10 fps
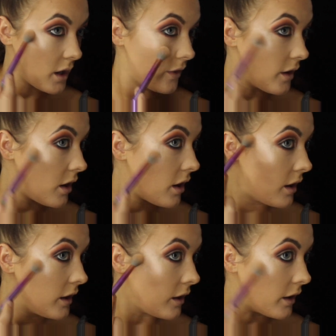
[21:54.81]
And the
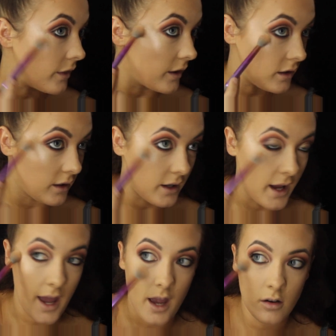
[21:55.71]
highlight that you
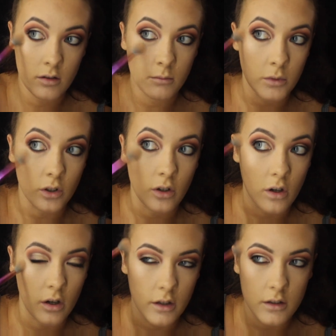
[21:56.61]
get, oh my
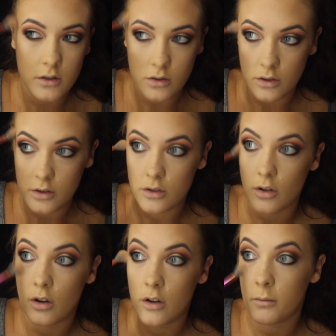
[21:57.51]
god, it's just
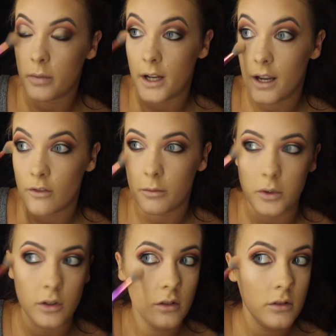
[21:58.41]

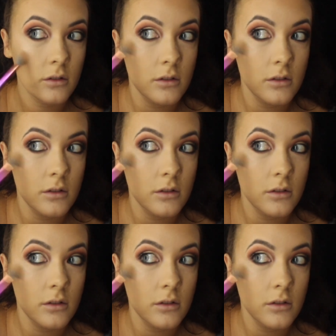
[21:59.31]
unbelievable.